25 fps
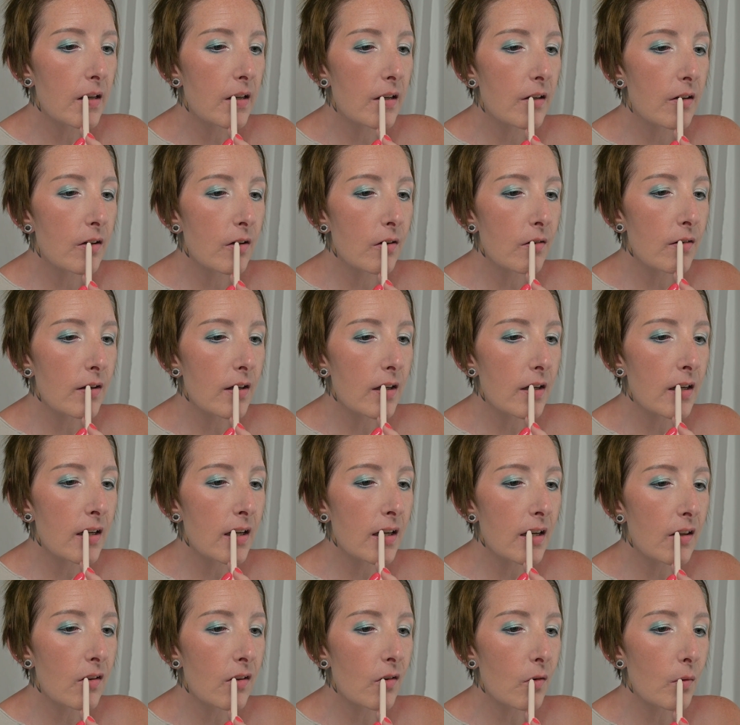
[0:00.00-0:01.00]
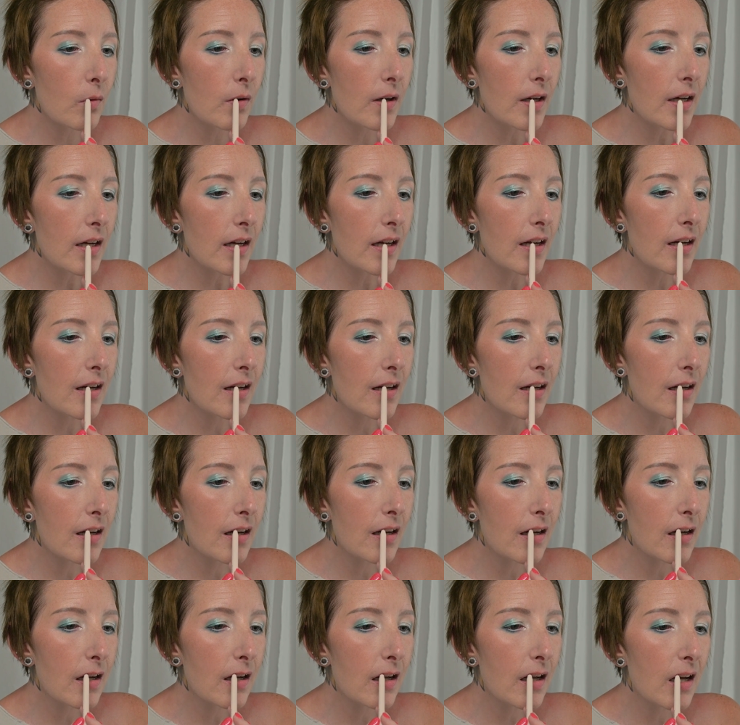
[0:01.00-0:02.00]
do it any other way.
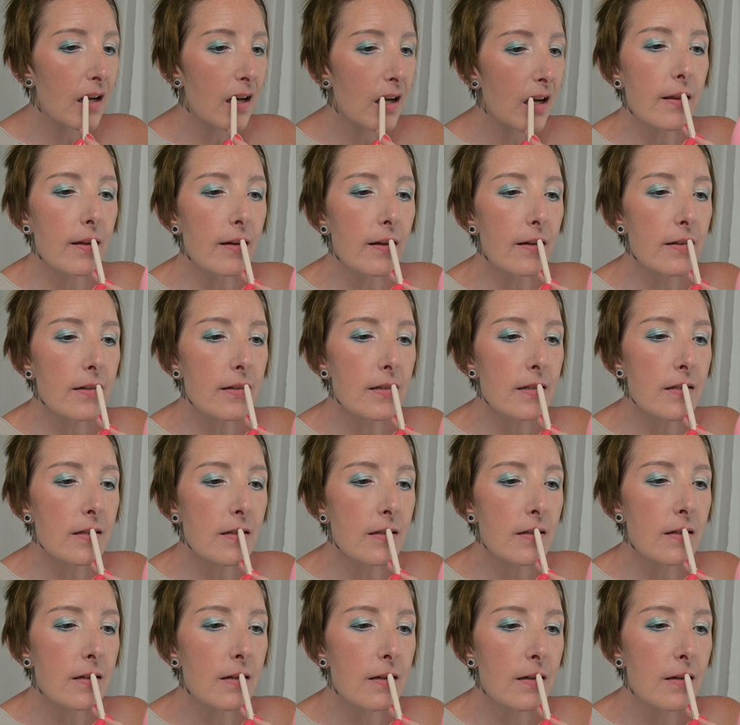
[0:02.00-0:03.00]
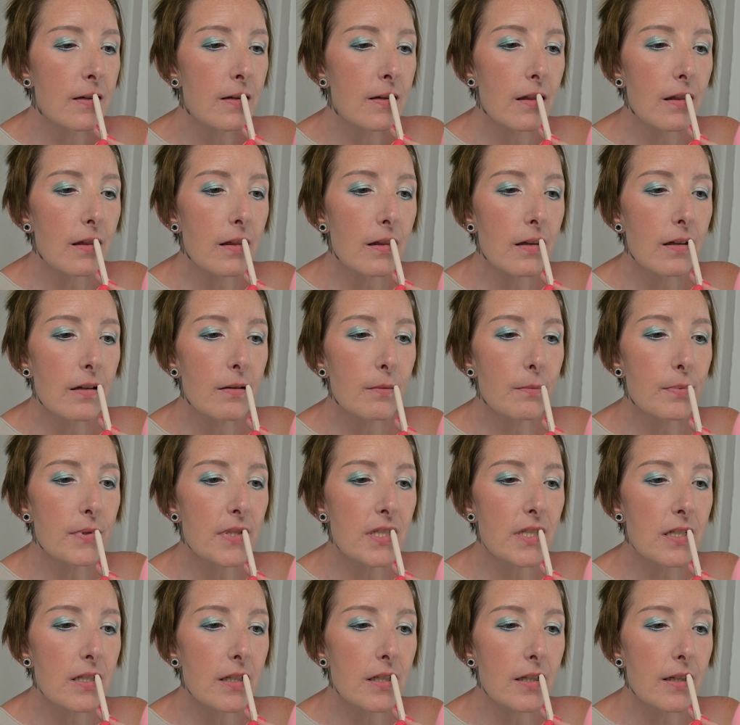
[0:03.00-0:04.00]
This
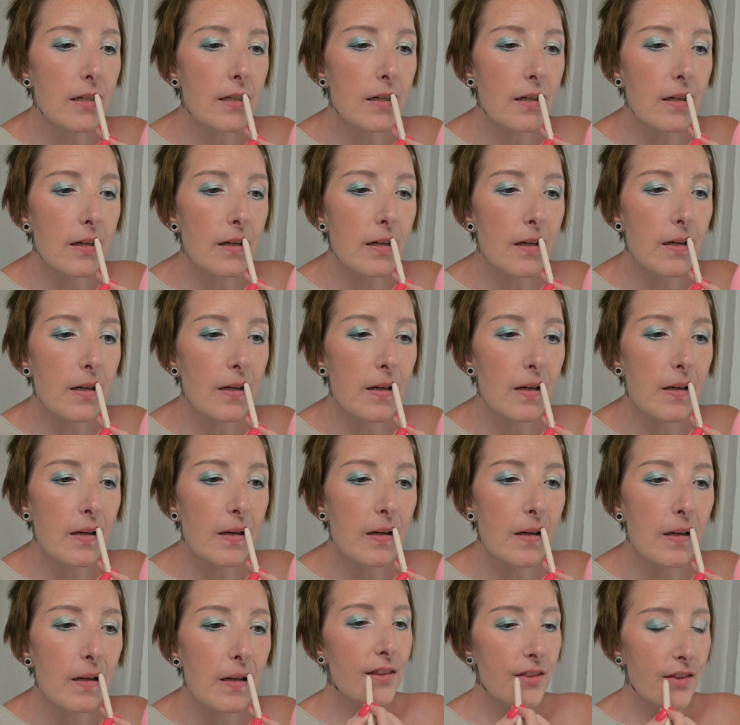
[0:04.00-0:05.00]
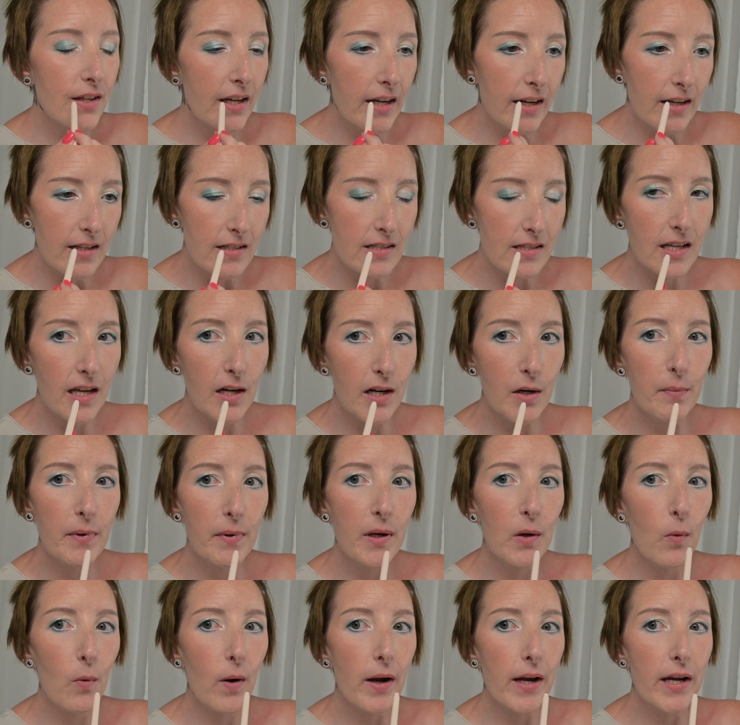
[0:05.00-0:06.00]
lipstick I think is going to
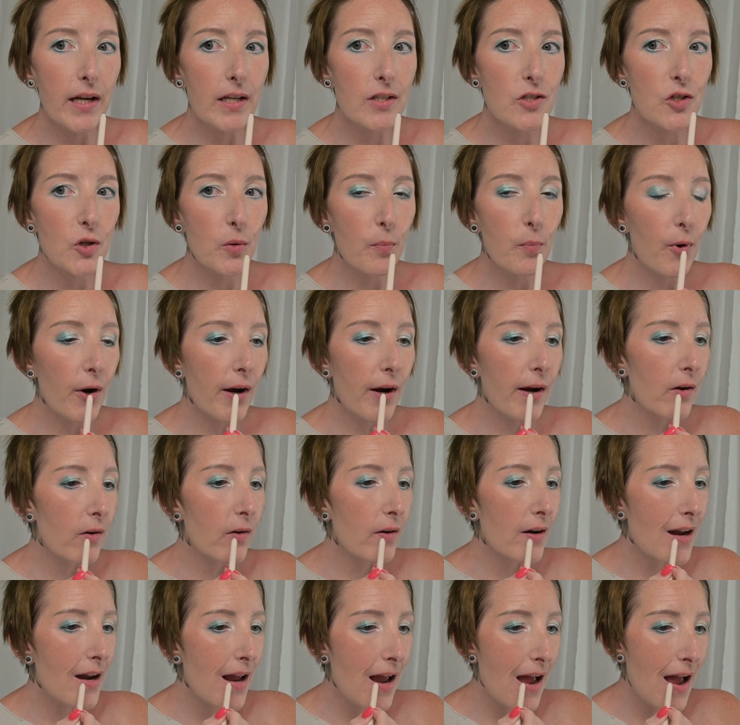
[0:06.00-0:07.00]
be way too brown.